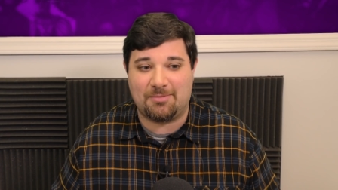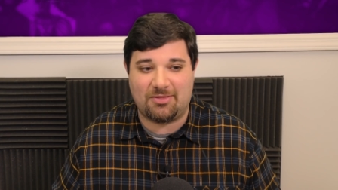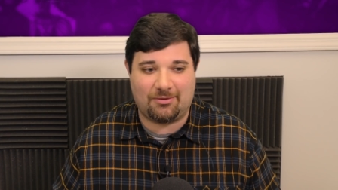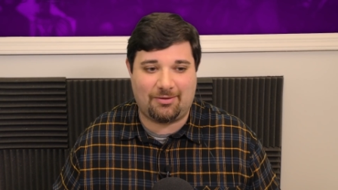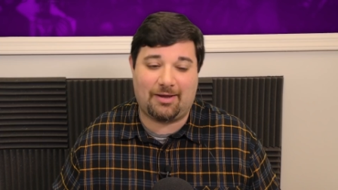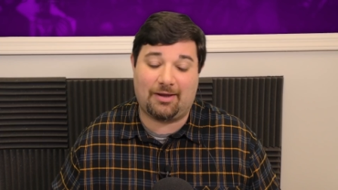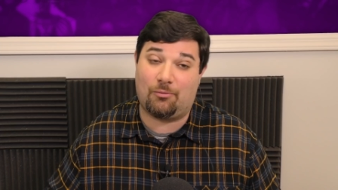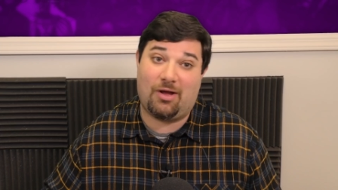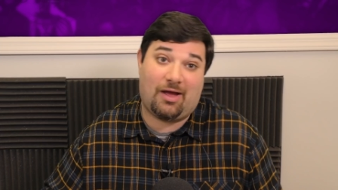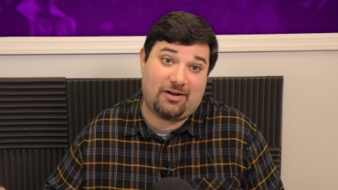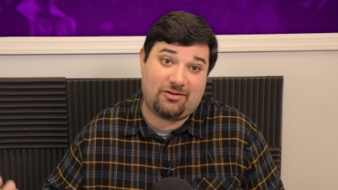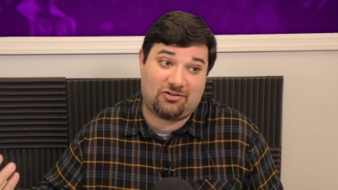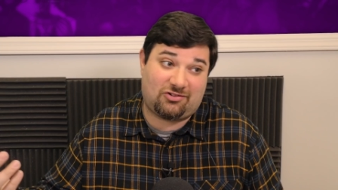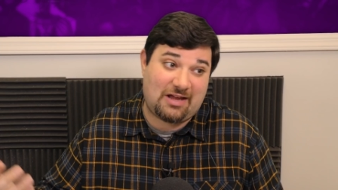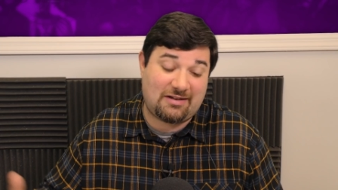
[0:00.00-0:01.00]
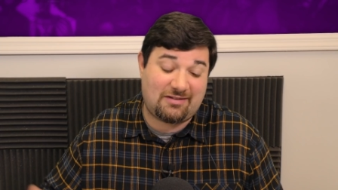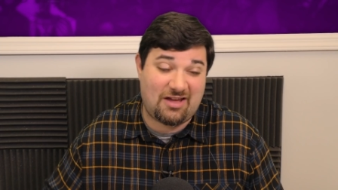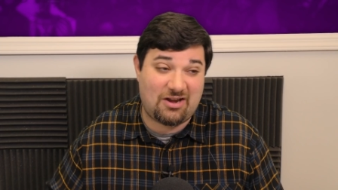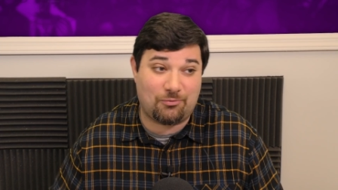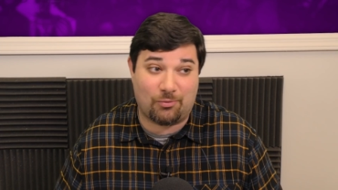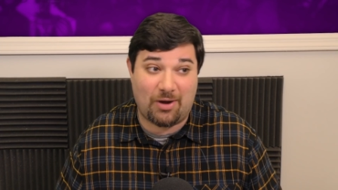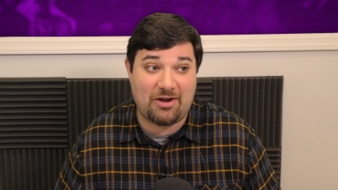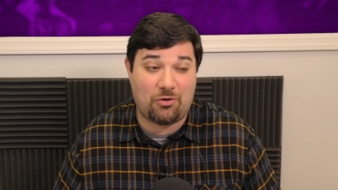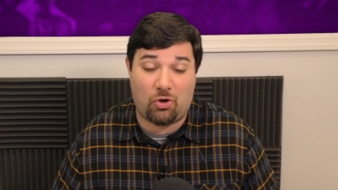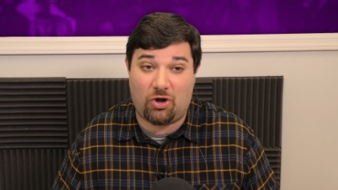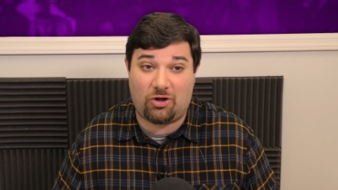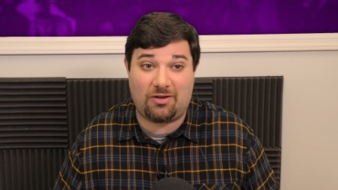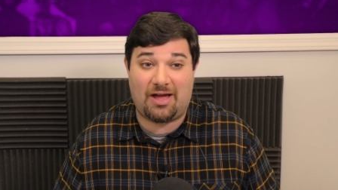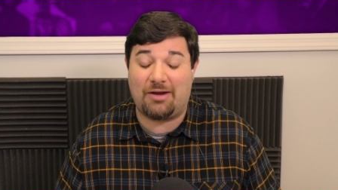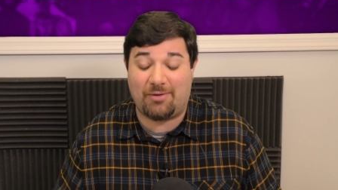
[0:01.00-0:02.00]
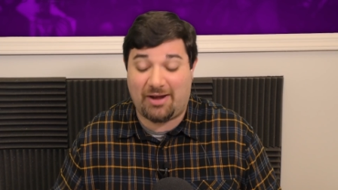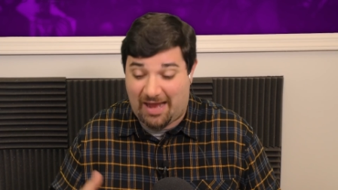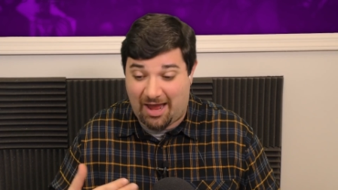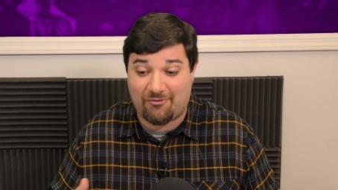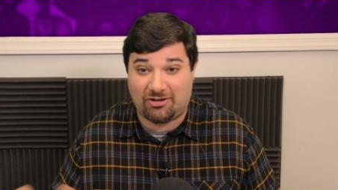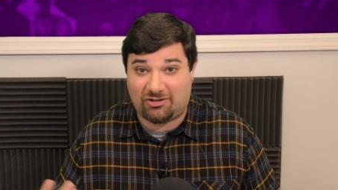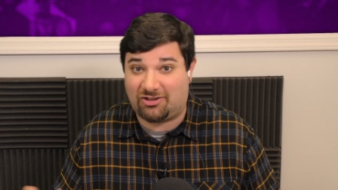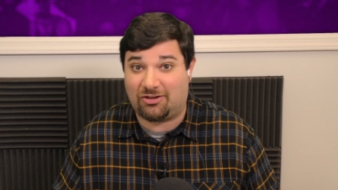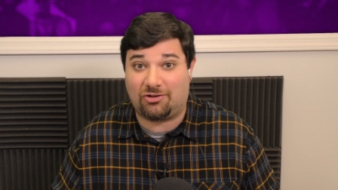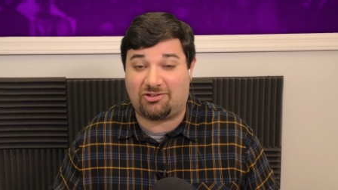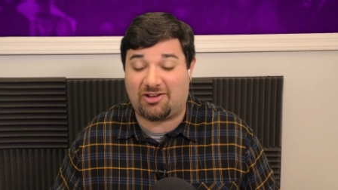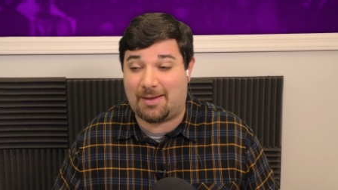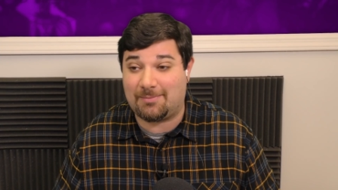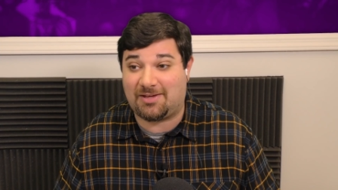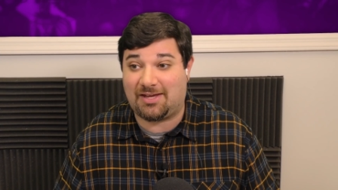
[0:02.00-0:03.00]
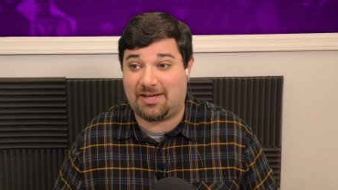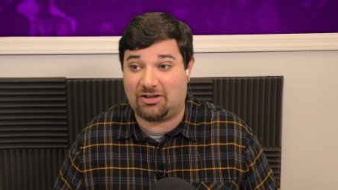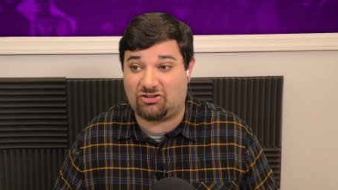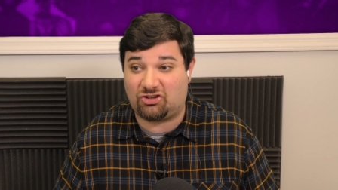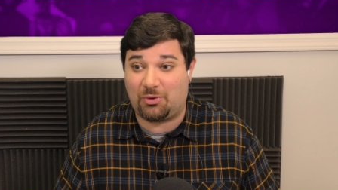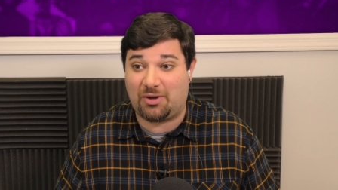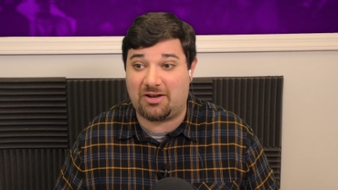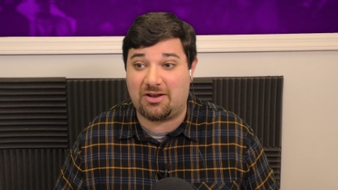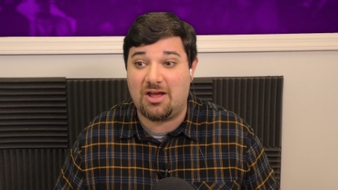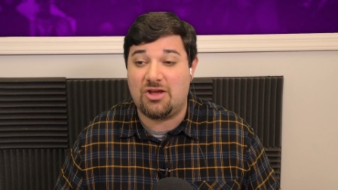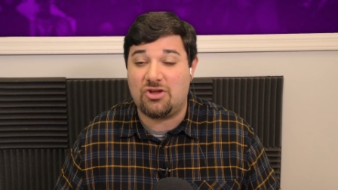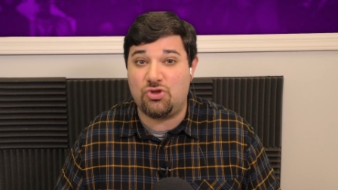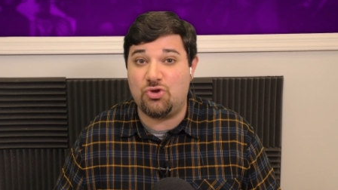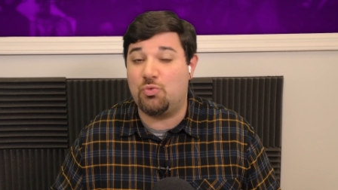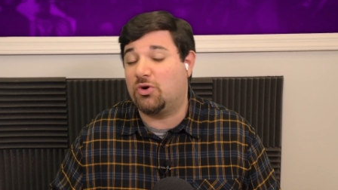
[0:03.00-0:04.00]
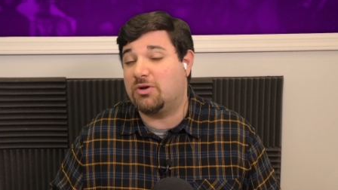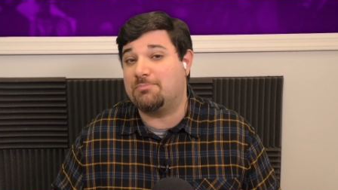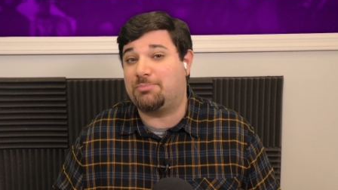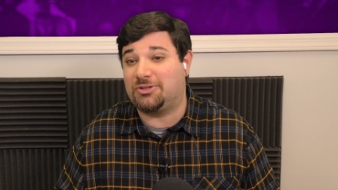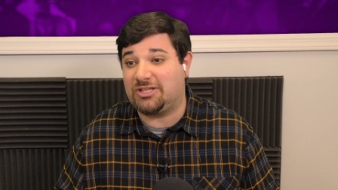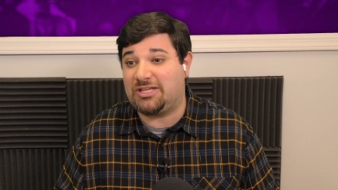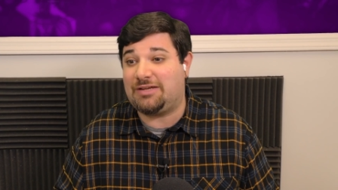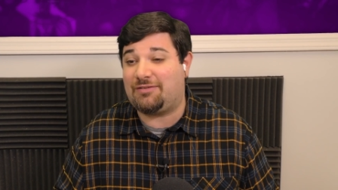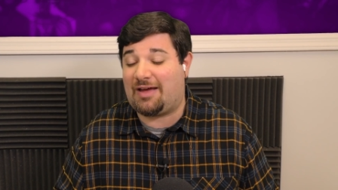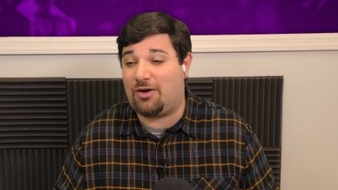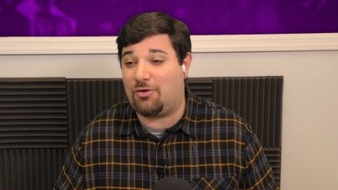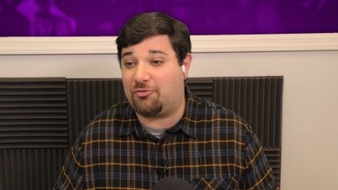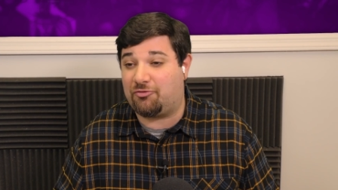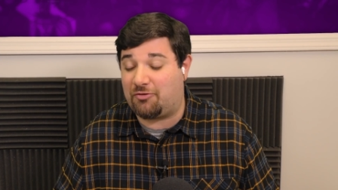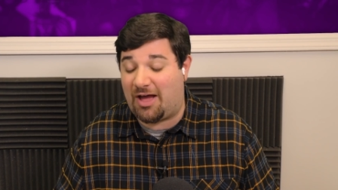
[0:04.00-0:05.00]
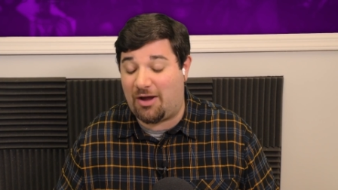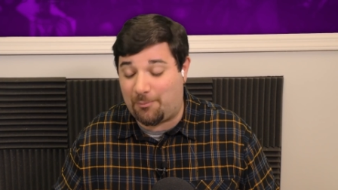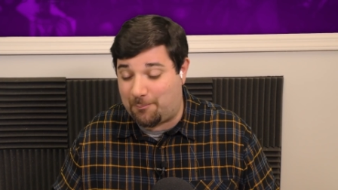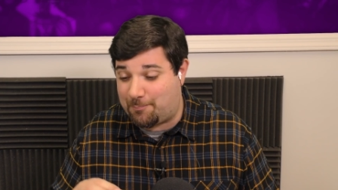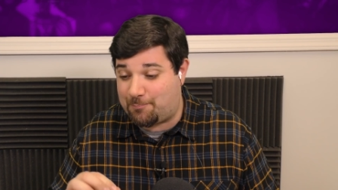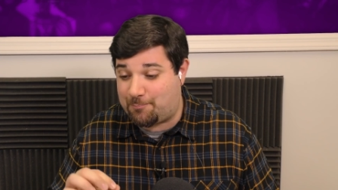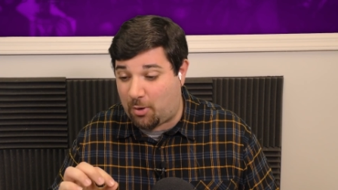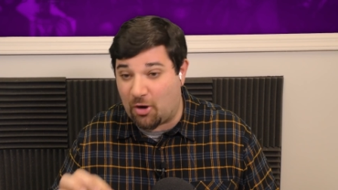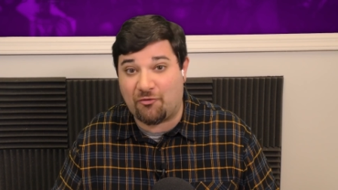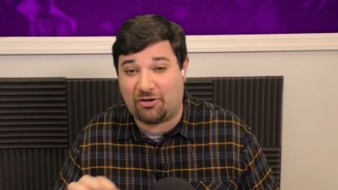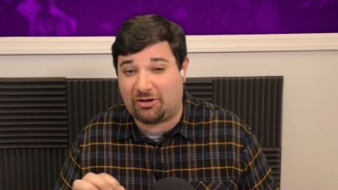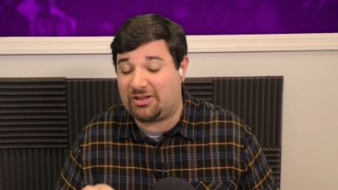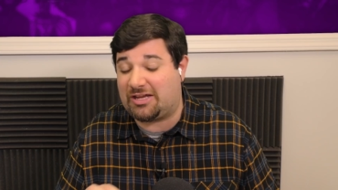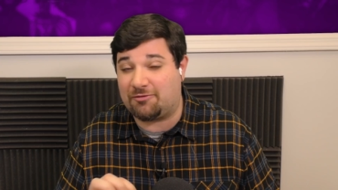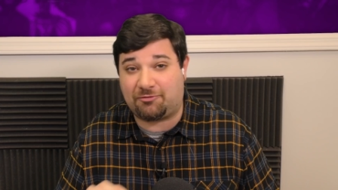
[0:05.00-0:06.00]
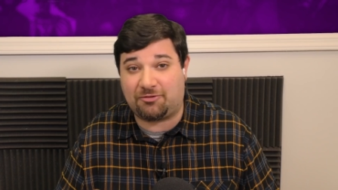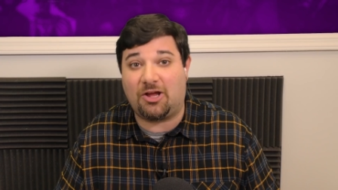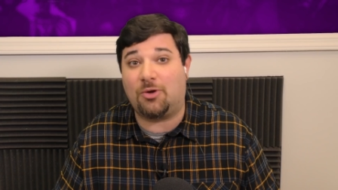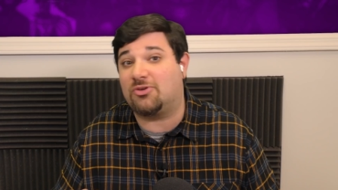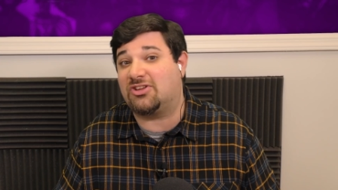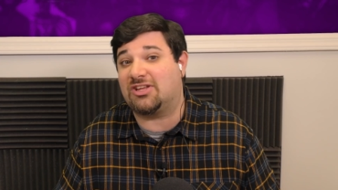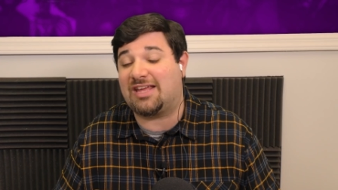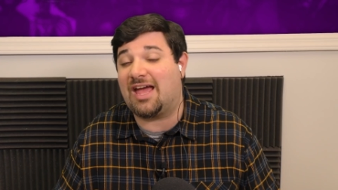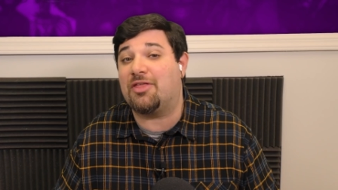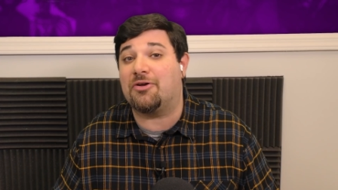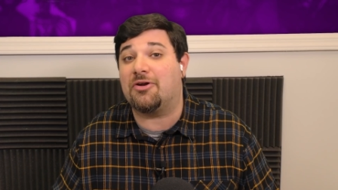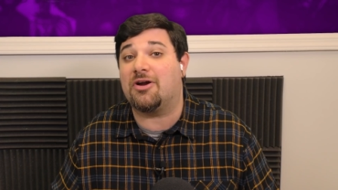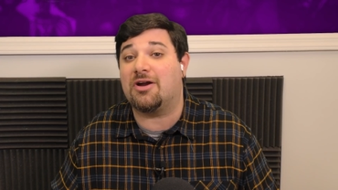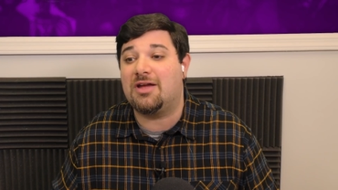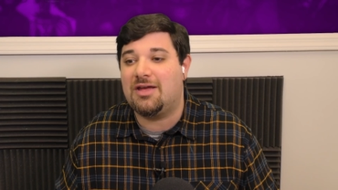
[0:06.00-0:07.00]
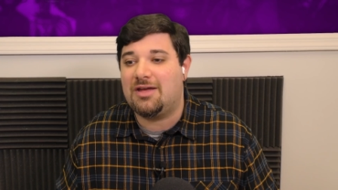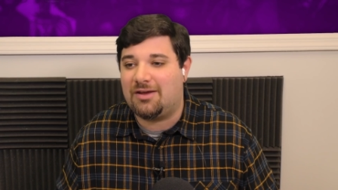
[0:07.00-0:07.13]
And they're like, well, I just sat down and read all, I read every single Tom King issue, and you wouldn't believe how perfectly it flowed together.